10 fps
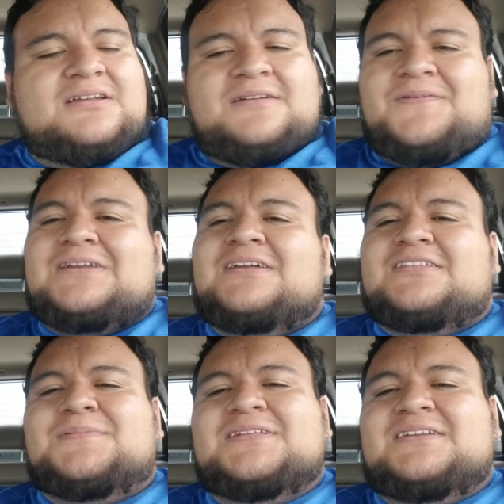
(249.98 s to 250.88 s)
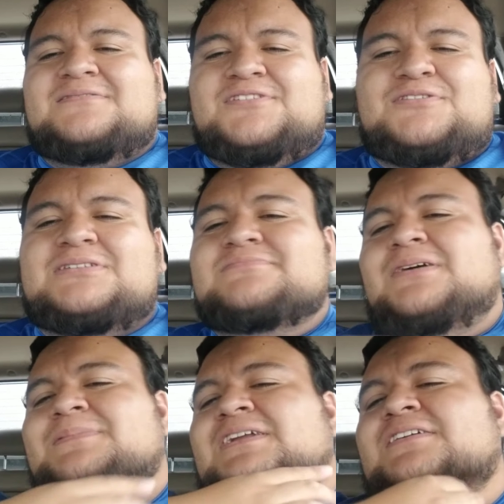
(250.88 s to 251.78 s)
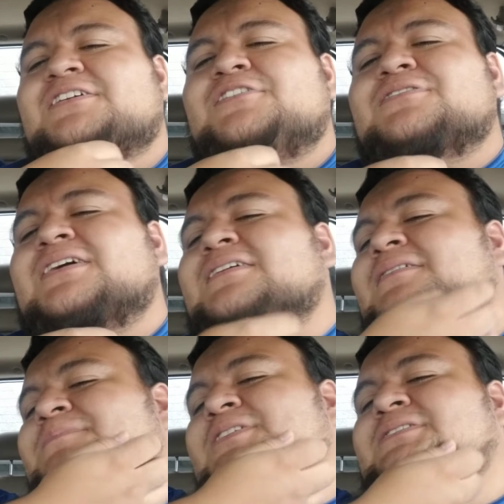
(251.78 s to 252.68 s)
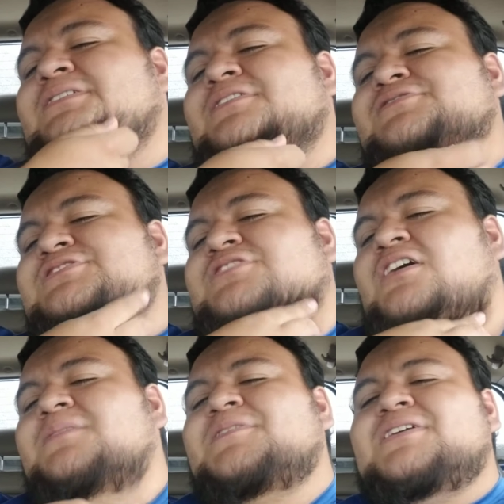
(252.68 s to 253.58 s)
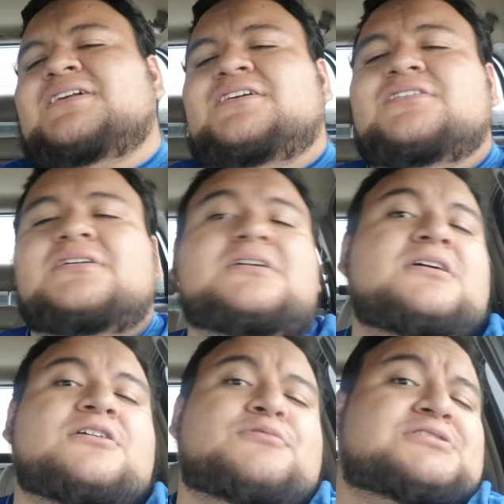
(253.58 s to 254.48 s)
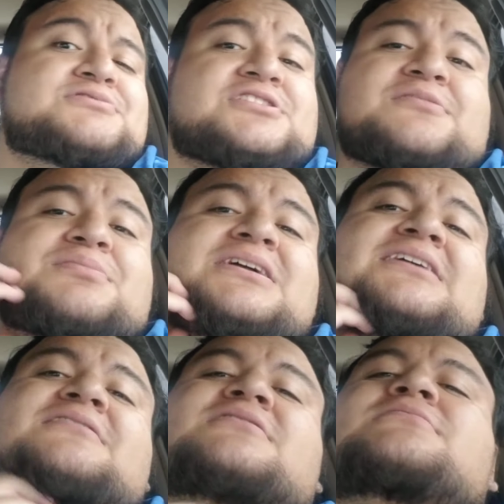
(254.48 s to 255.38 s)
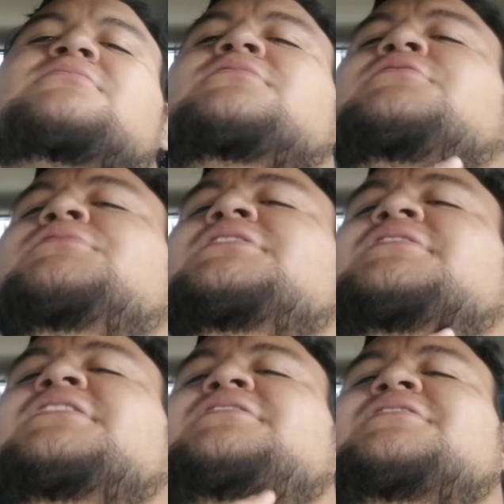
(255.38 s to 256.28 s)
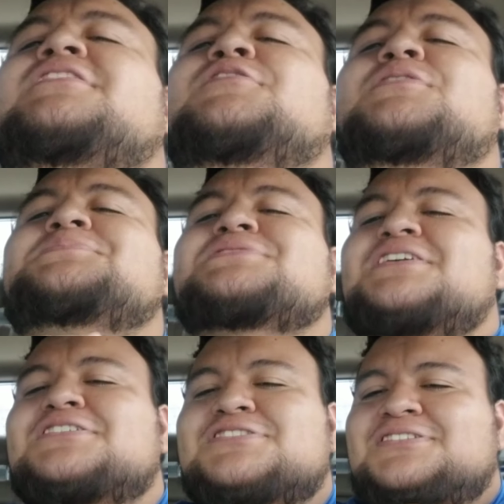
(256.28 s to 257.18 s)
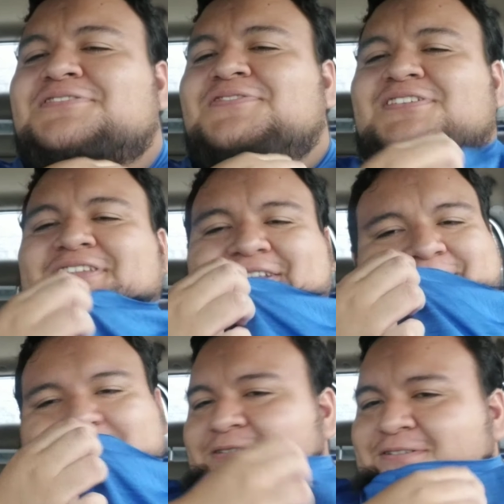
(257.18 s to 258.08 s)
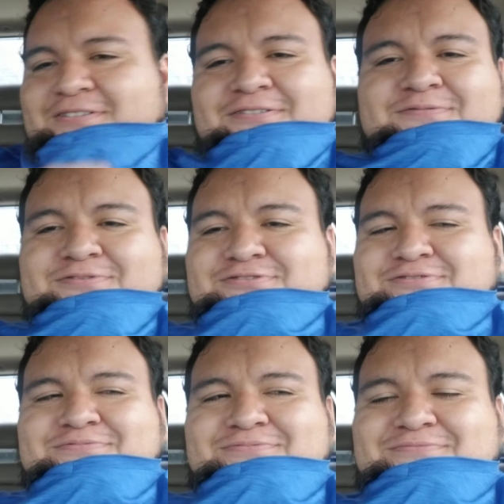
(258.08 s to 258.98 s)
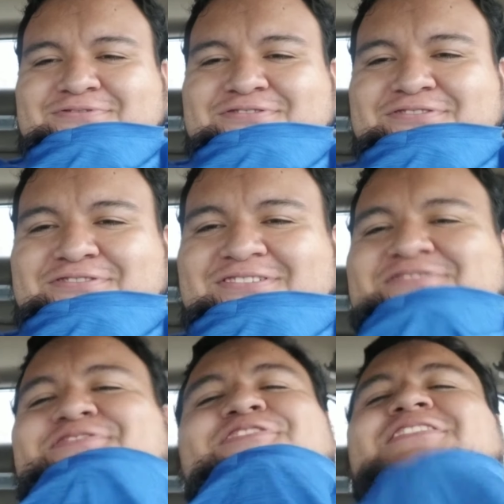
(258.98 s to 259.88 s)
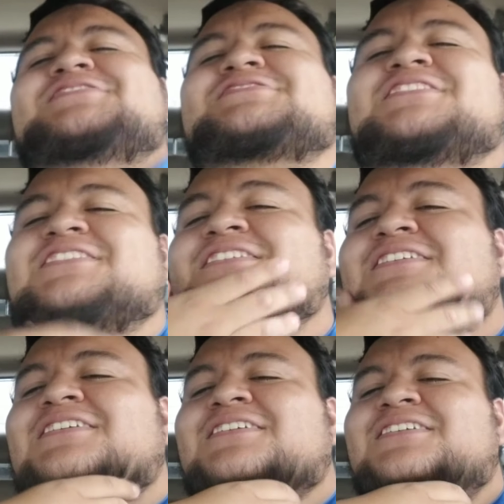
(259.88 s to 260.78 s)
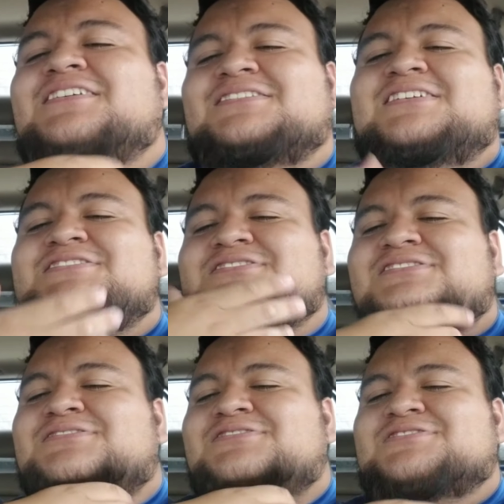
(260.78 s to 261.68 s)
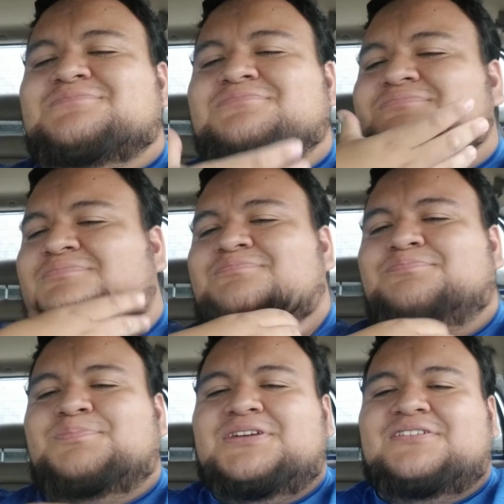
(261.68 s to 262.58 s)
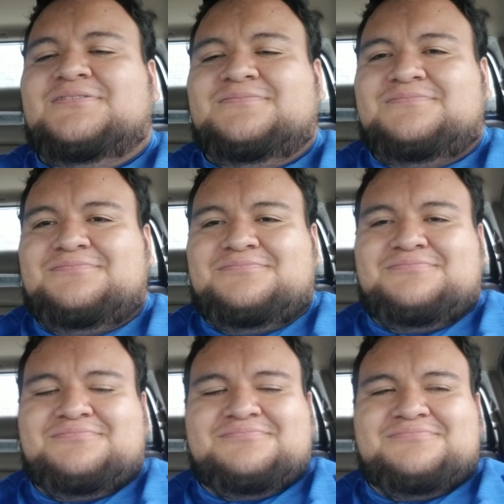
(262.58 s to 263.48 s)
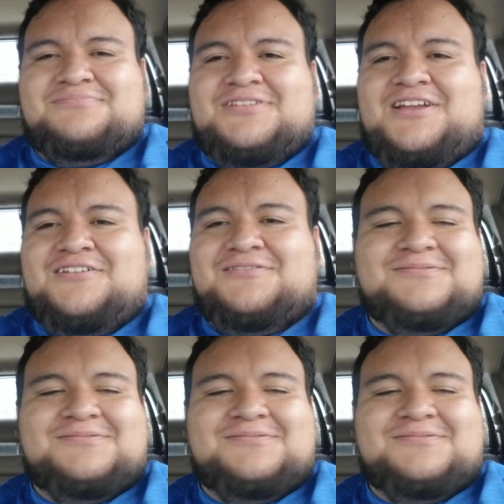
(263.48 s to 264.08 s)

Finally, I tell my dad, you know what, I've got to go. Like, I'm going to, you know, she's calling me right now, which was a complete, well, what the hell? Oh, whoops, I accidentally fucked that up. We're just gonna do this real quick. Just kidding. That's just some beard hair,